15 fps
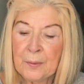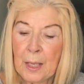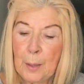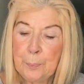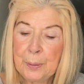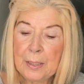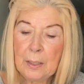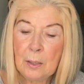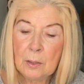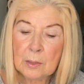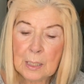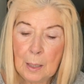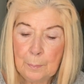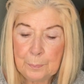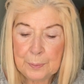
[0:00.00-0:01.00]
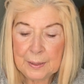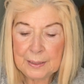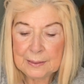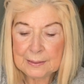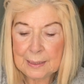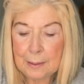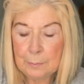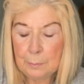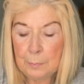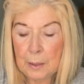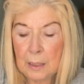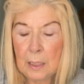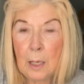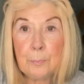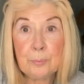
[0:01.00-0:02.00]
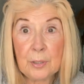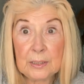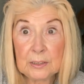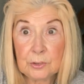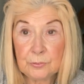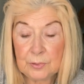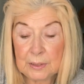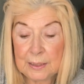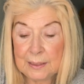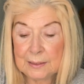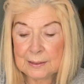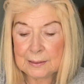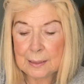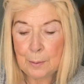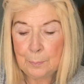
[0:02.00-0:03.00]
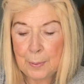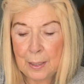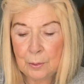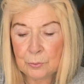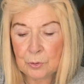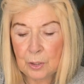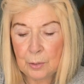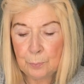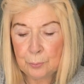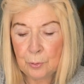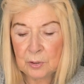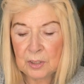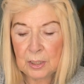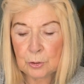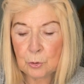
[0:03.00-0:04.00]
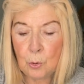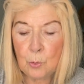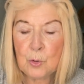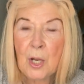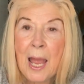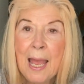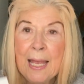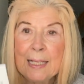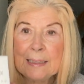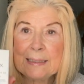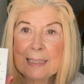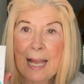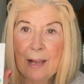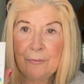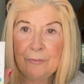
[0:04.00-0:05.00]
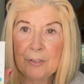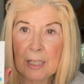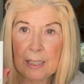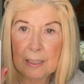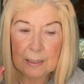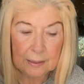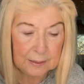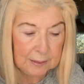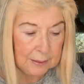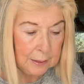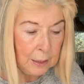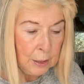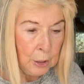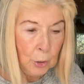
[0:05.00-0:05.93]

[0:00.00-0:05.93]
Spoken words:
a PR company sent me a press release about a product called Taffix,